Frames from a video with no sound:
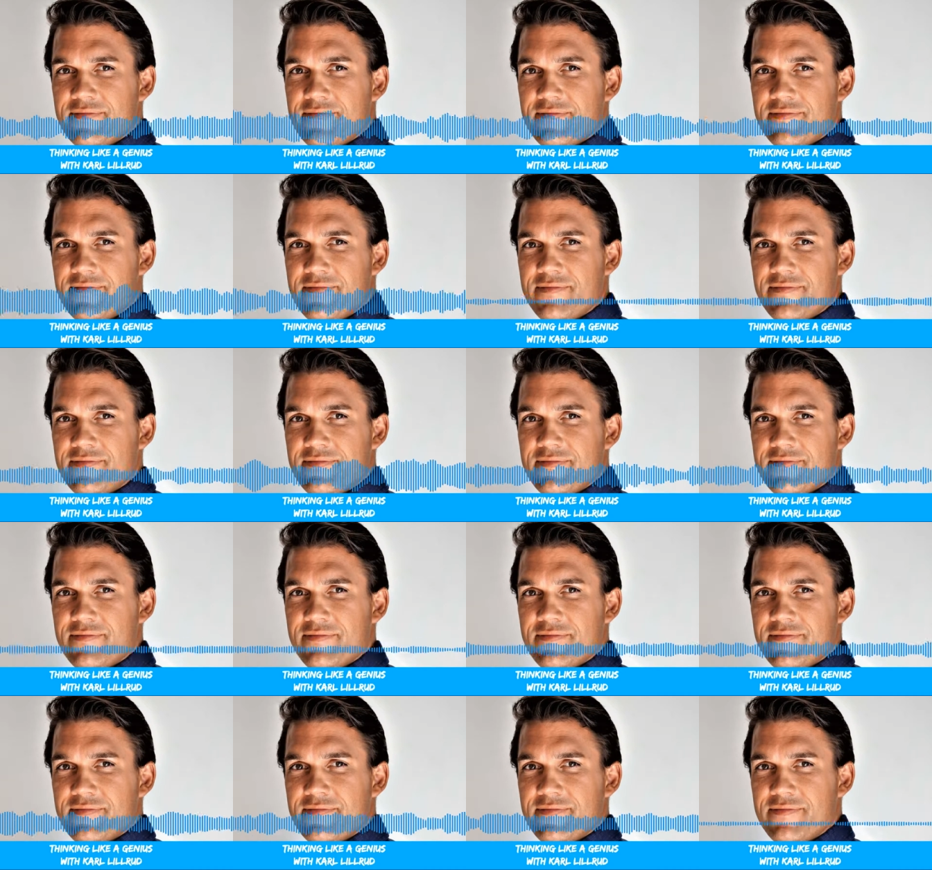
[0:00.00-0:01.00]
And I can
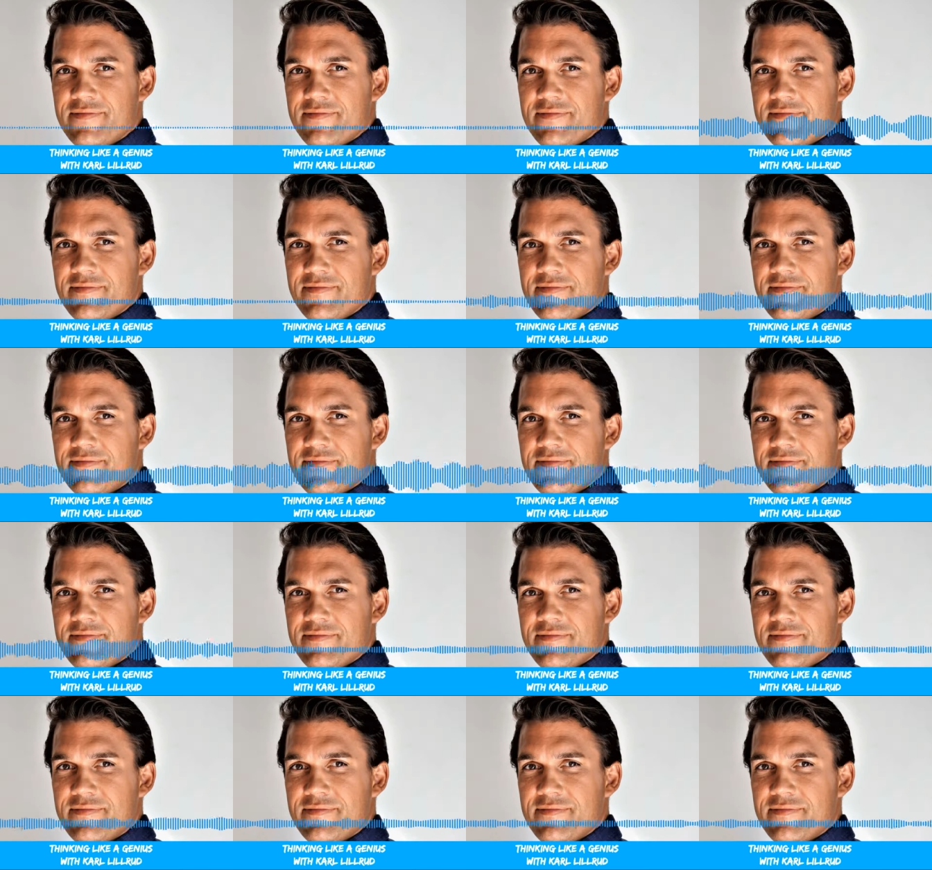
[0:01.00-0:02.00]
also uh, create
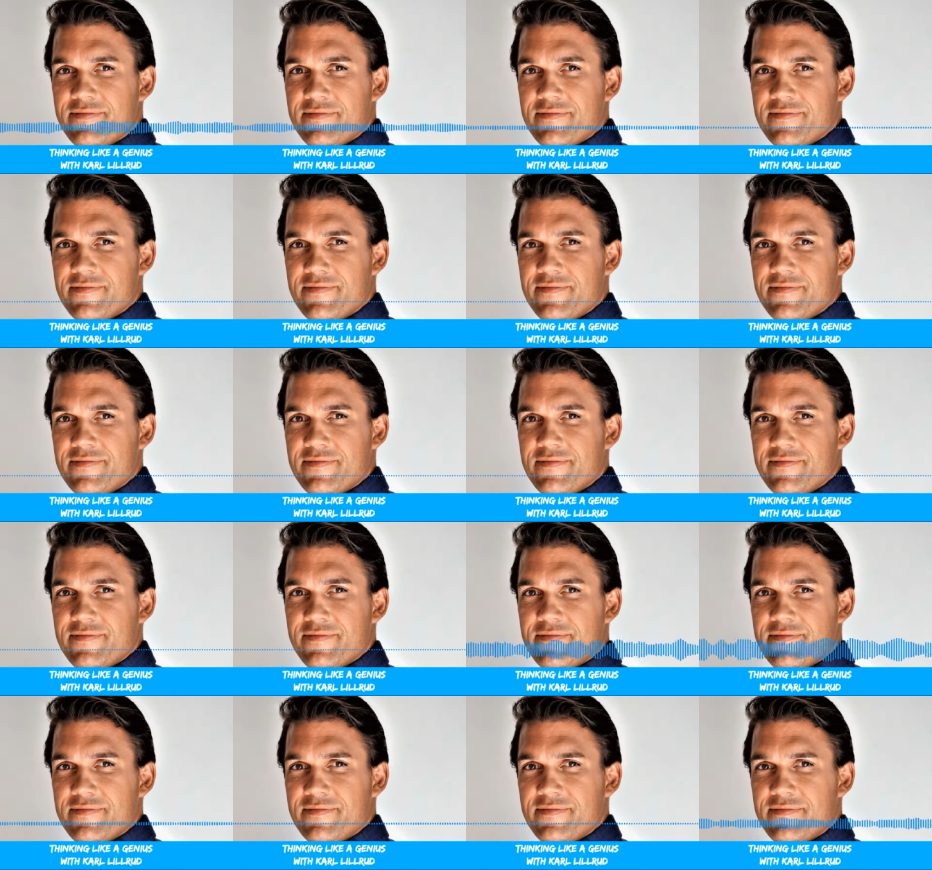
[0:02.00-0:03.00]
relations
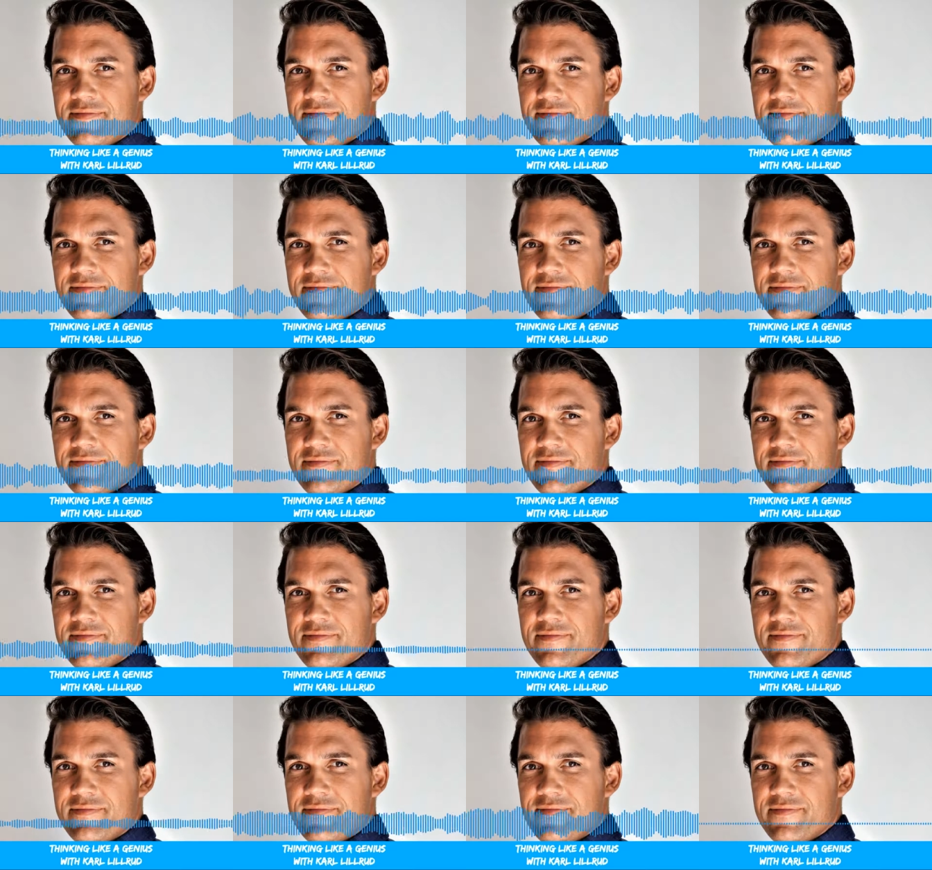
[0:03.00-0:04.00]
that uh,
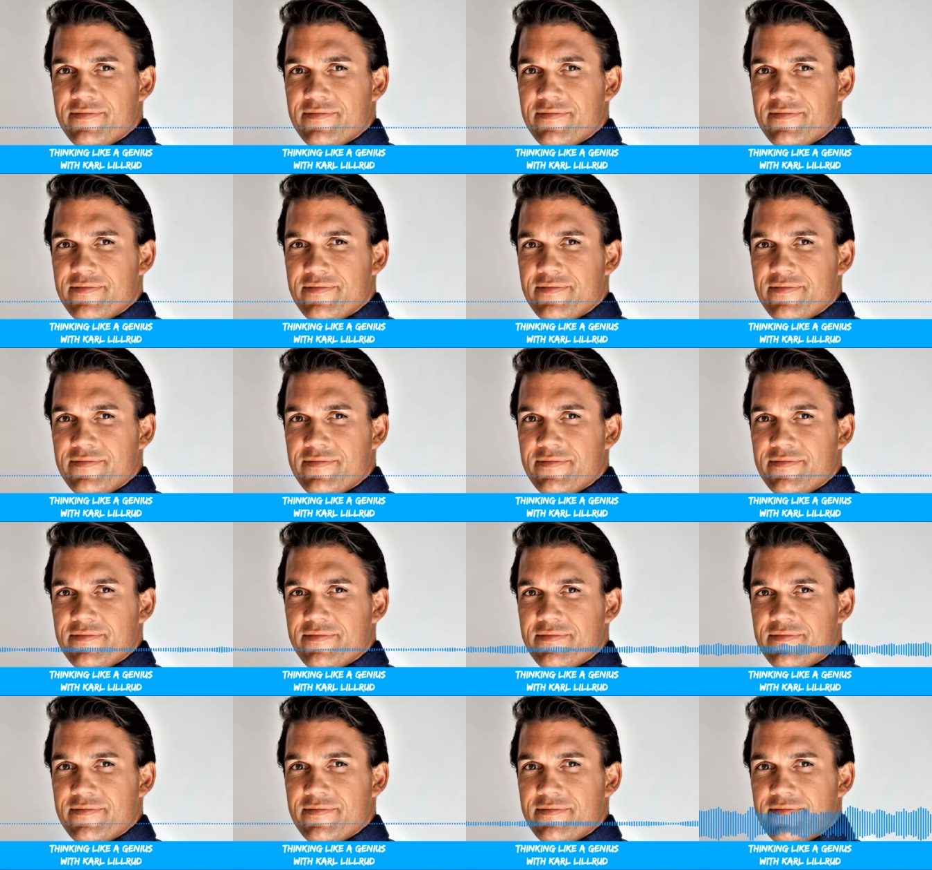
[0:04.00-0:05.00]
that
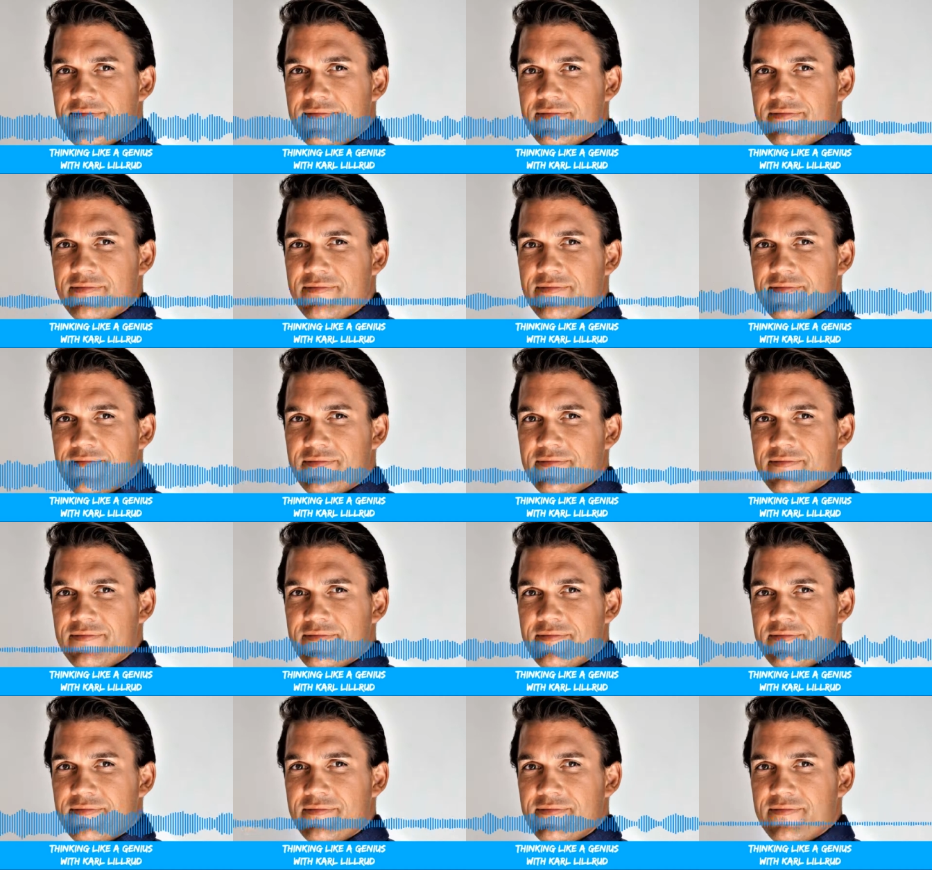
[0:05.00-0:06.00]
depends on each
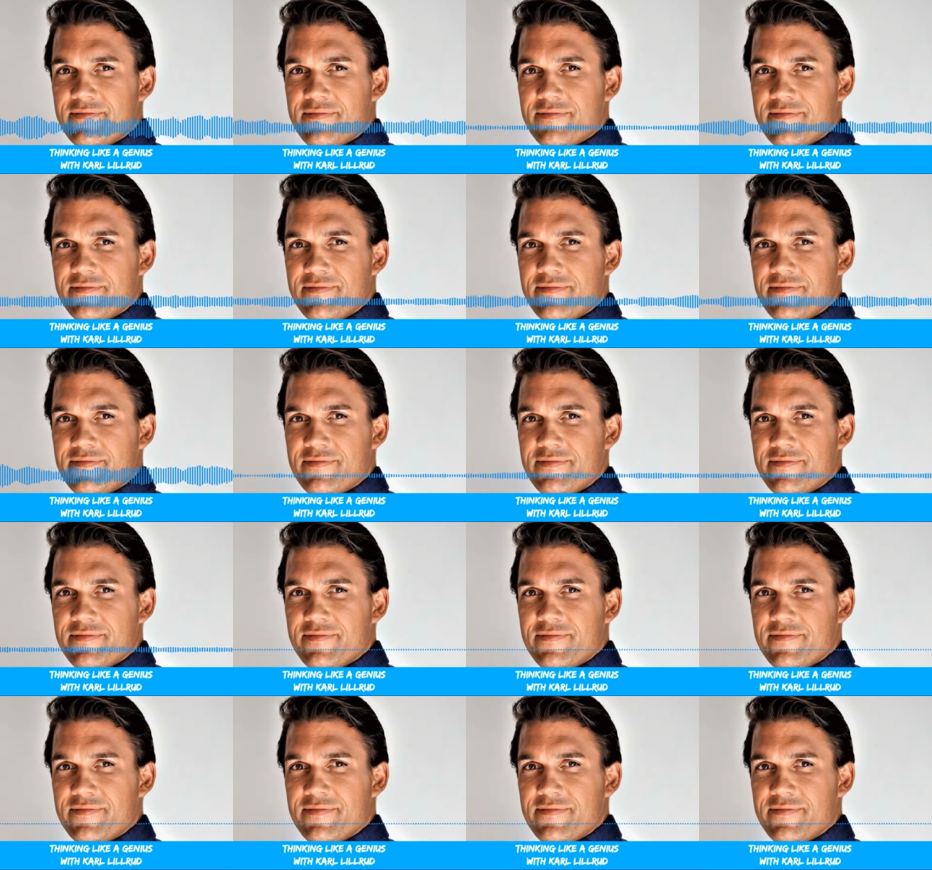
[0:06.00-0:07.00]
other in different ways.
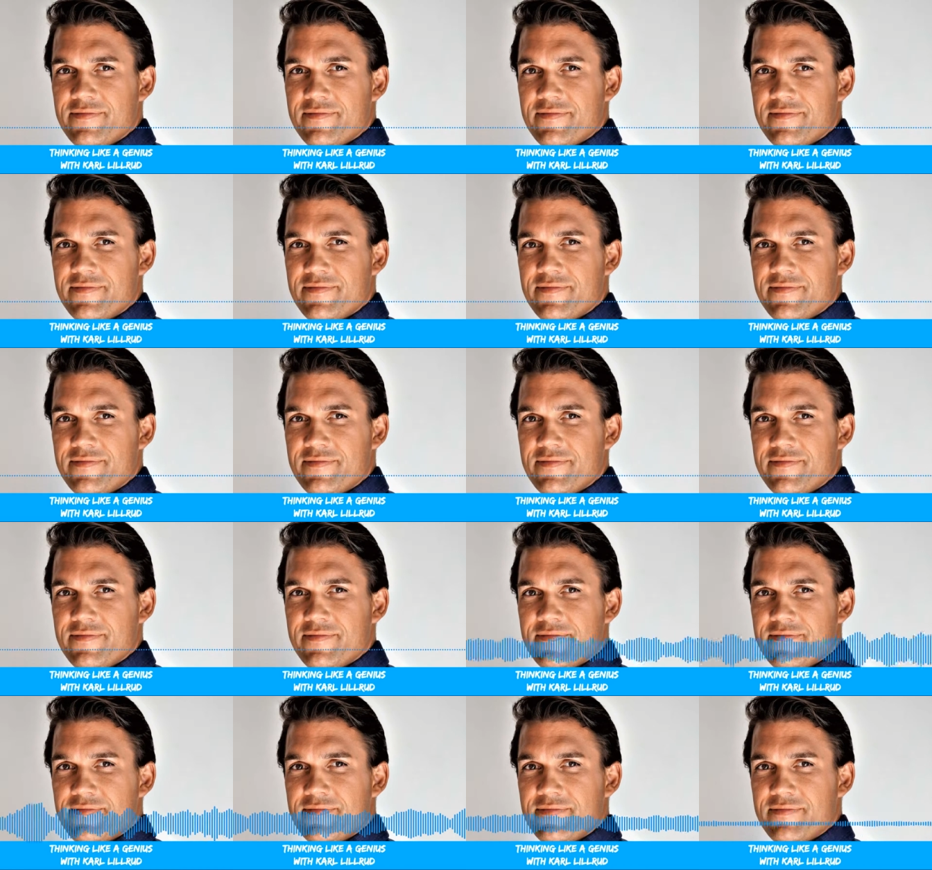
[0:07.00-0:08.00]

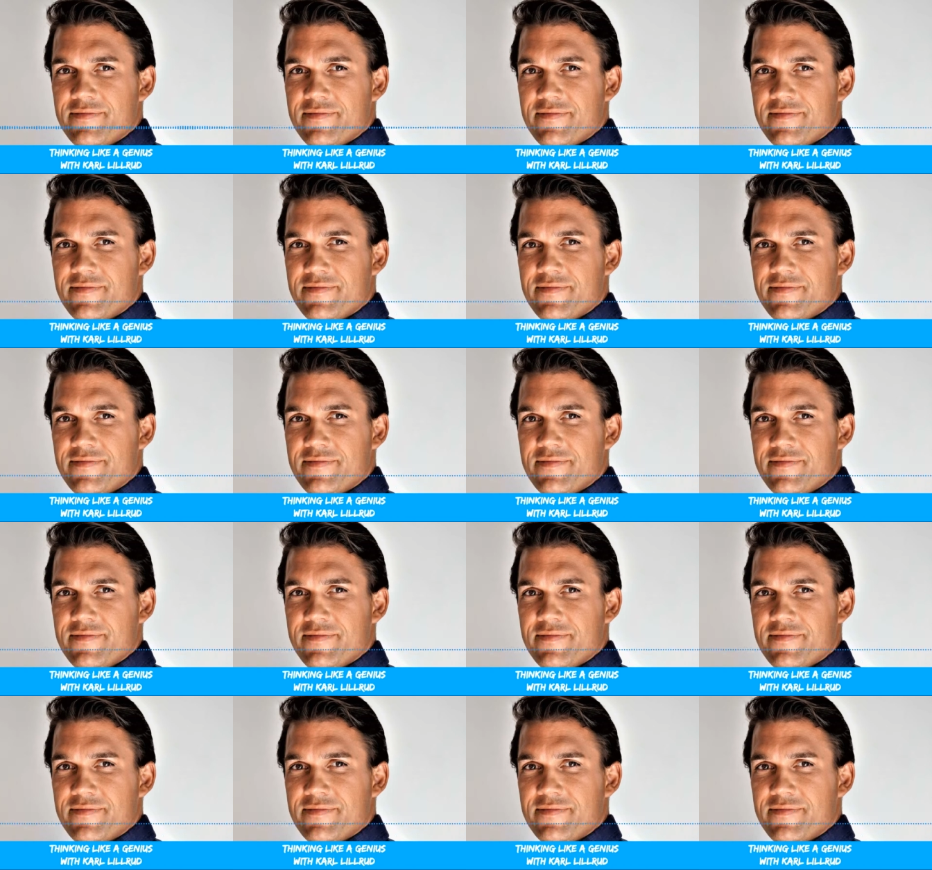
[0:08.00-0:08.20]
And